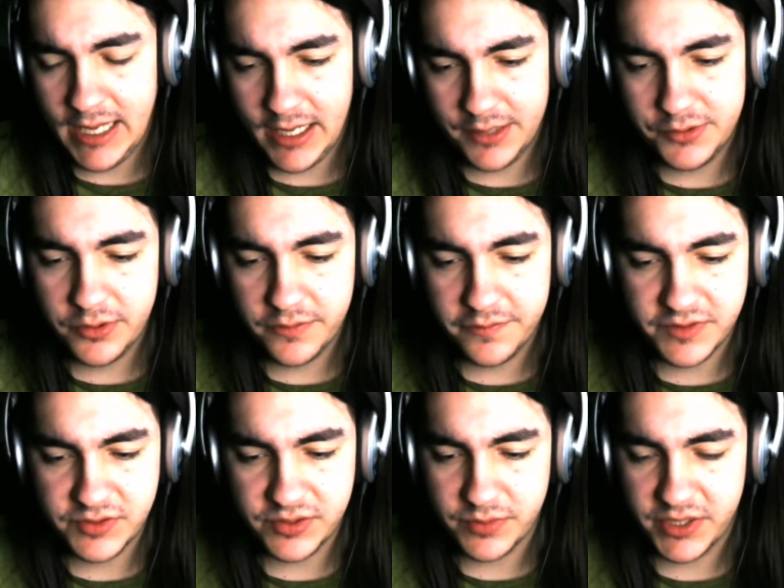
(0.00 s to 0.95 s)
I don't know if
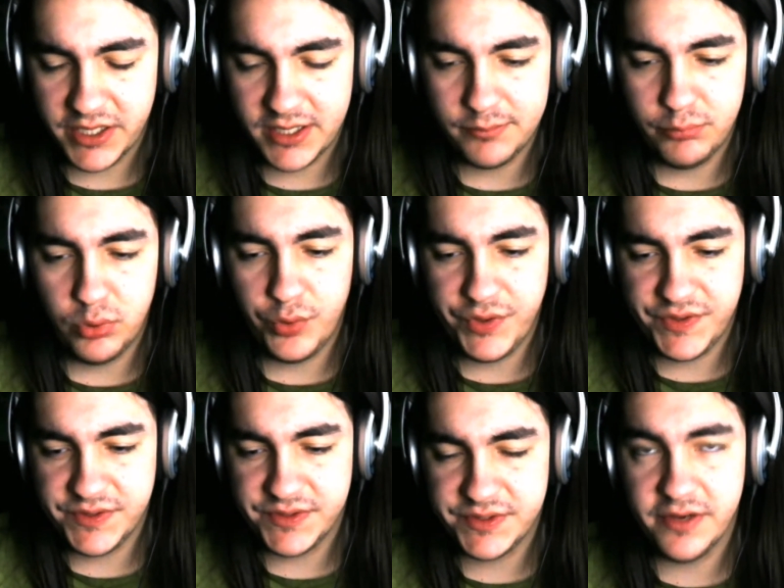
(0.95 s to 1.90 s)
it's some kind of
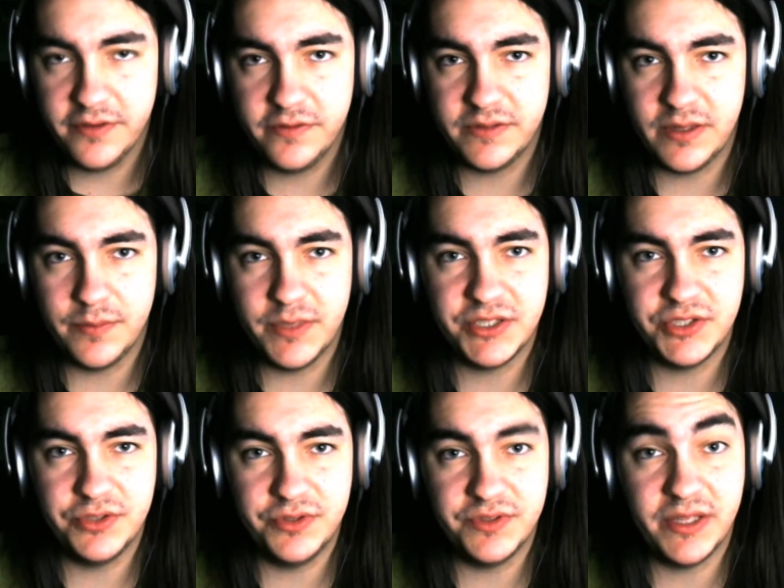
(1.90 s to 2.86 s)
poison stuff that makes
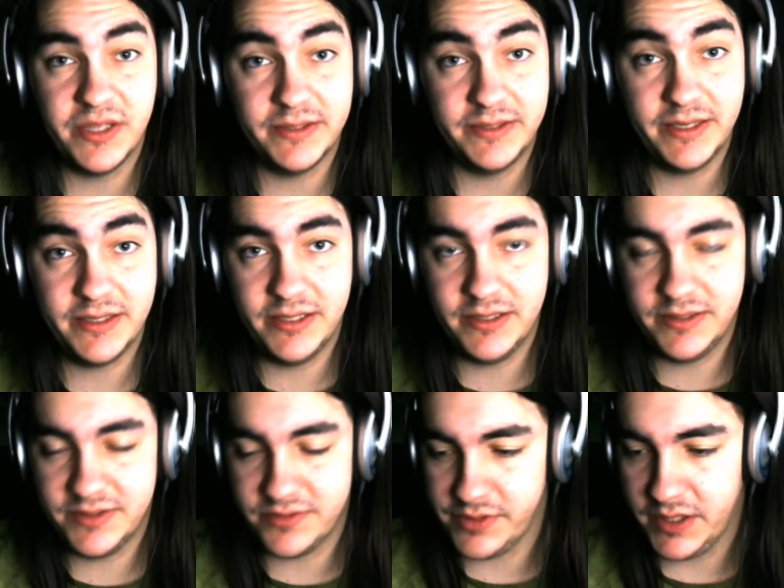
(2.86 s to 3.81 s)
you just addicted
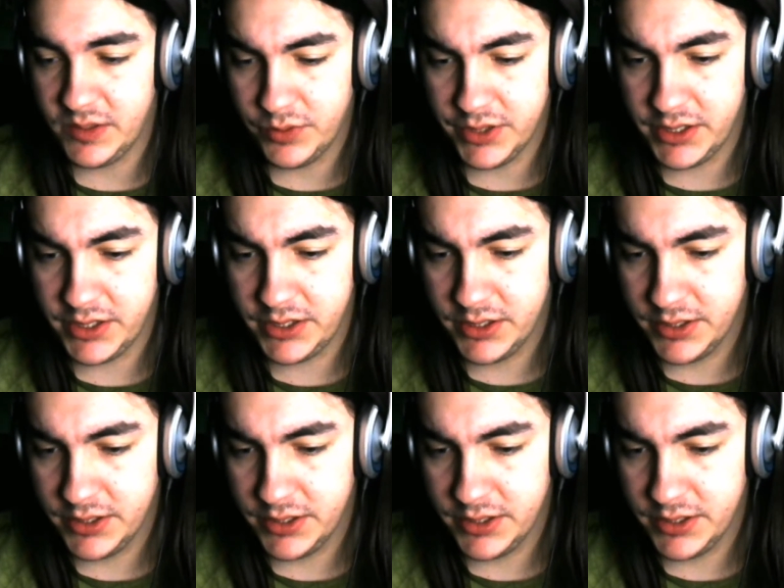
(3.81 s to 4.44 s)
straight away